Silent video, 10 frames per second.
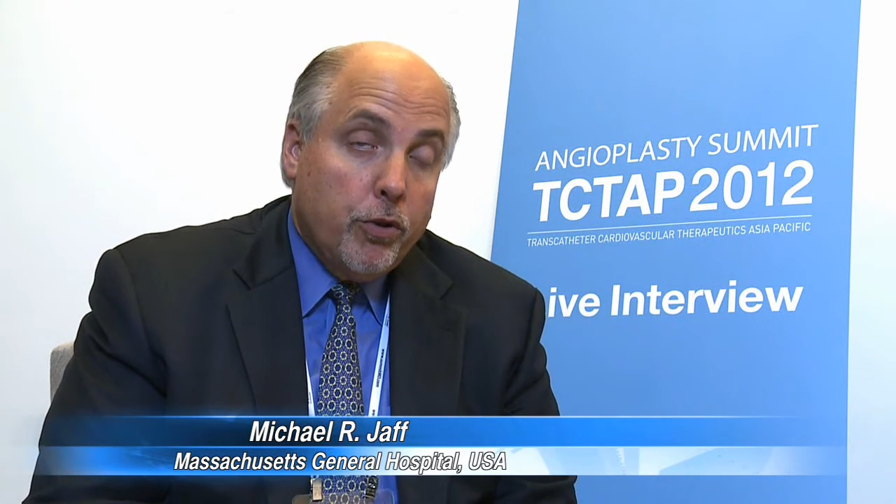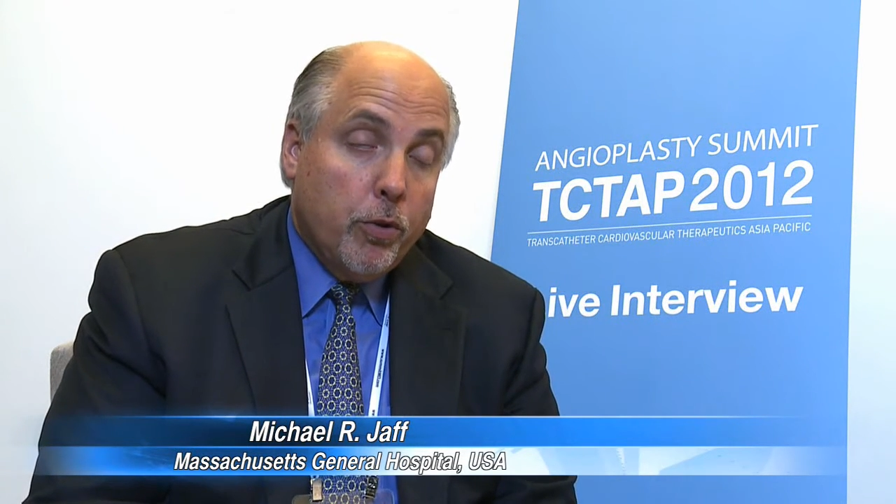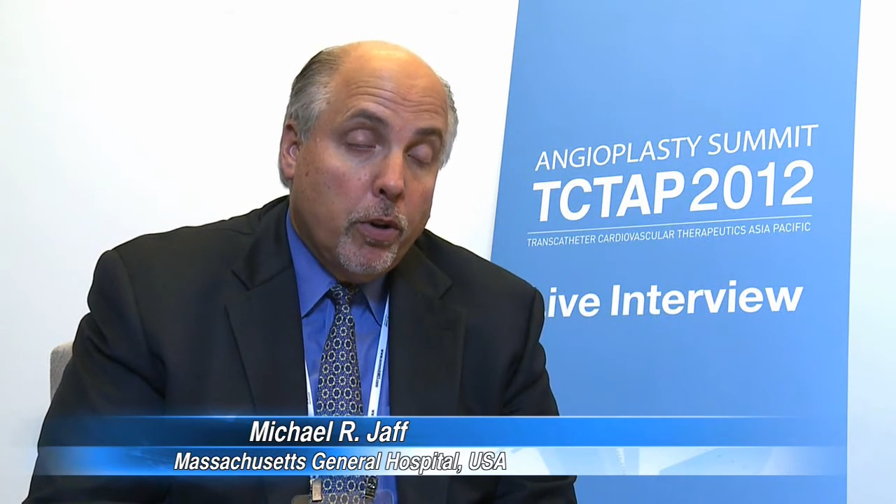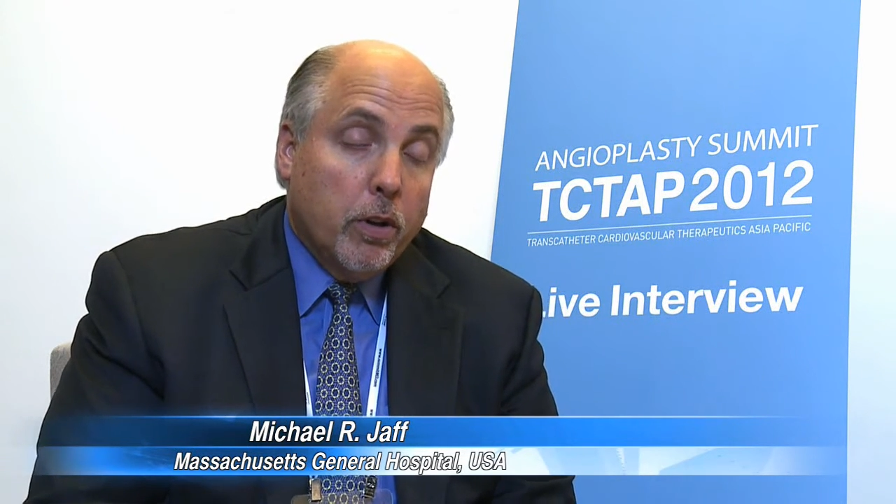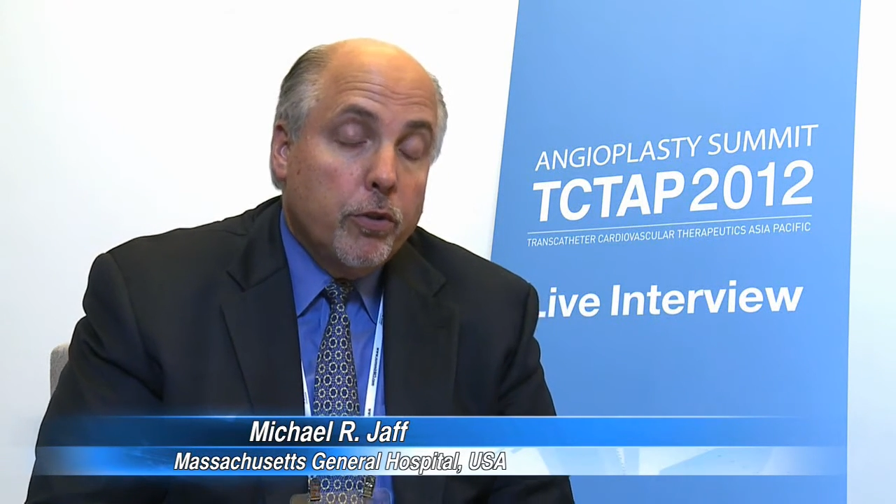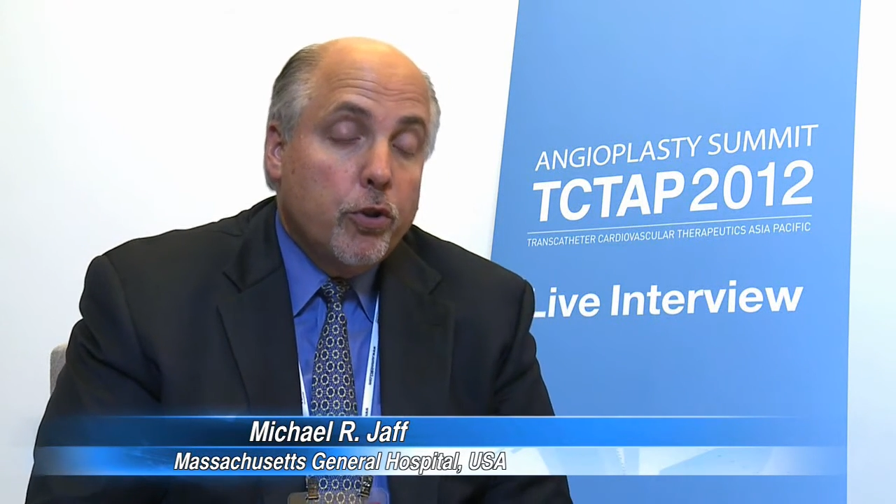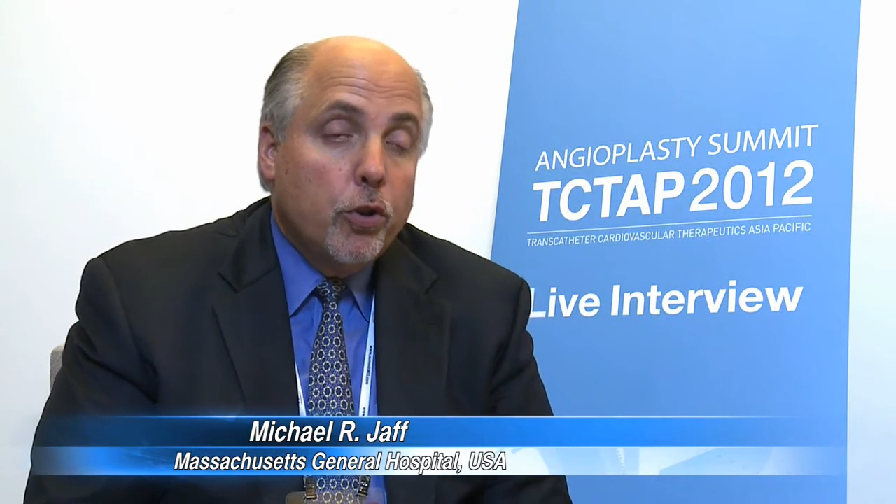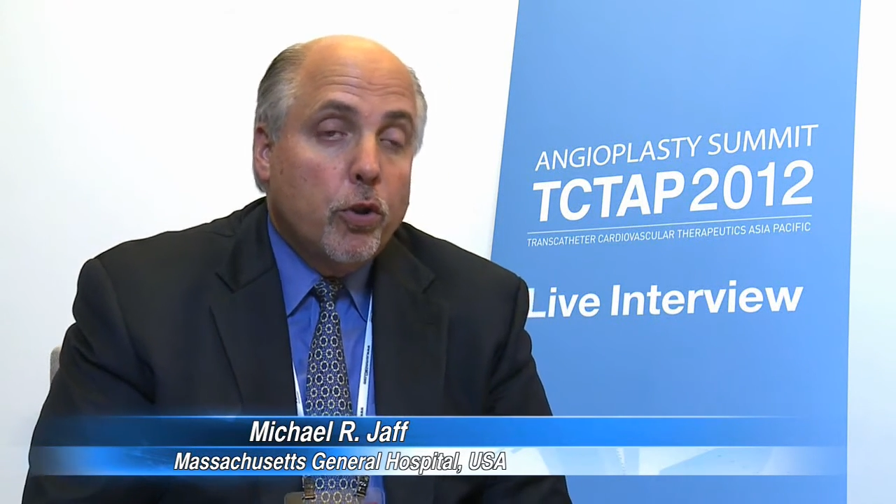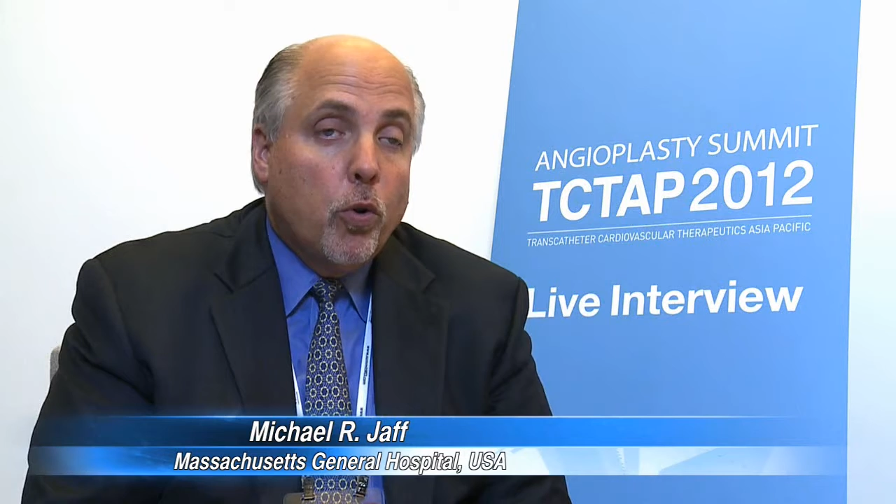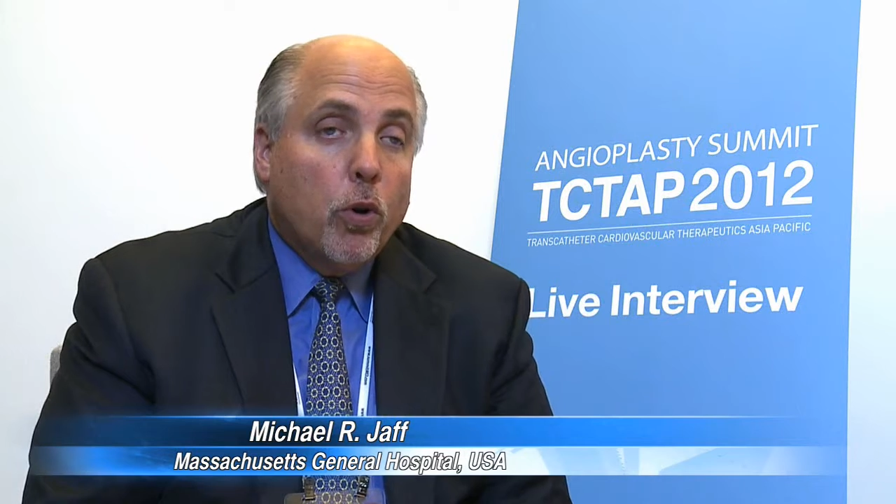Sure. So
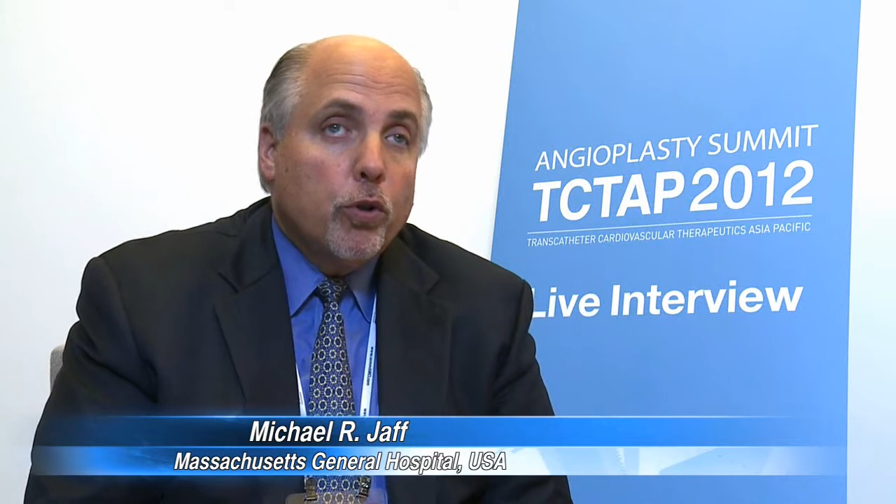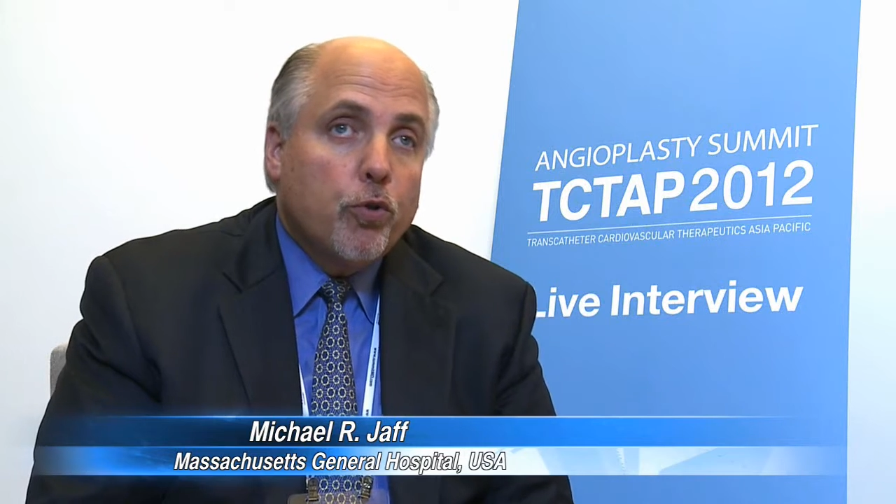the CORAL